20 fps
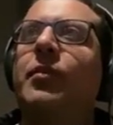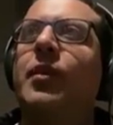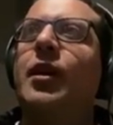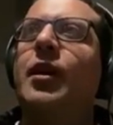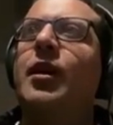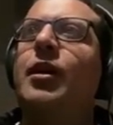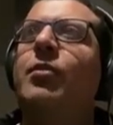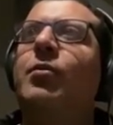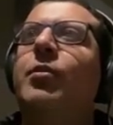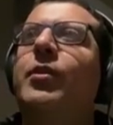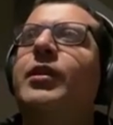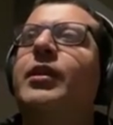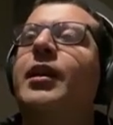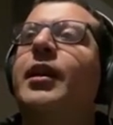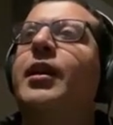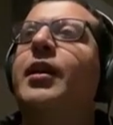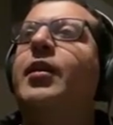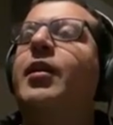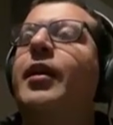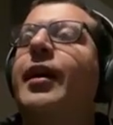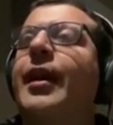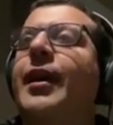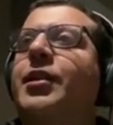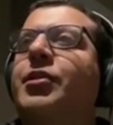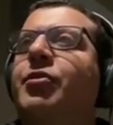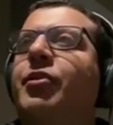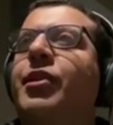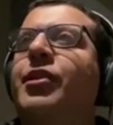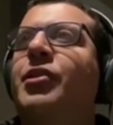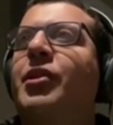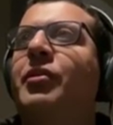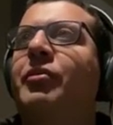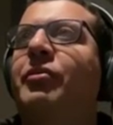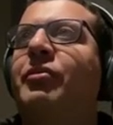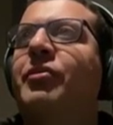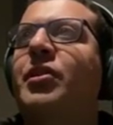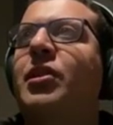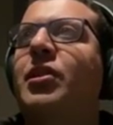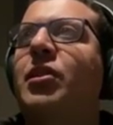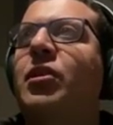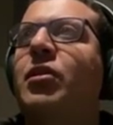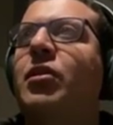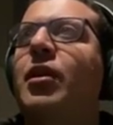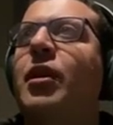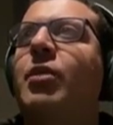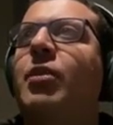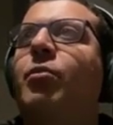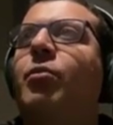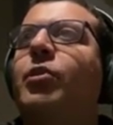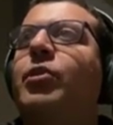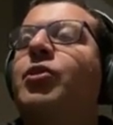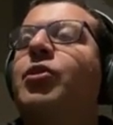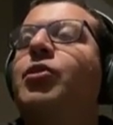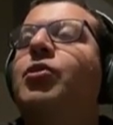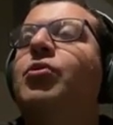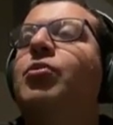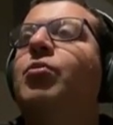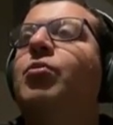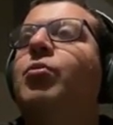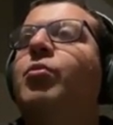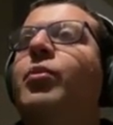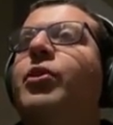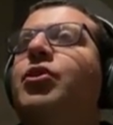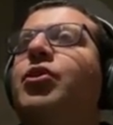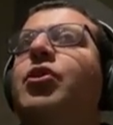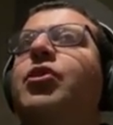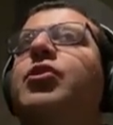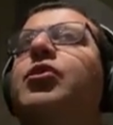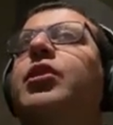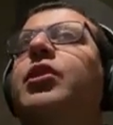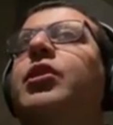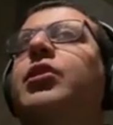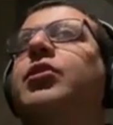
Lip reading: and we take X-rays if needed, and we just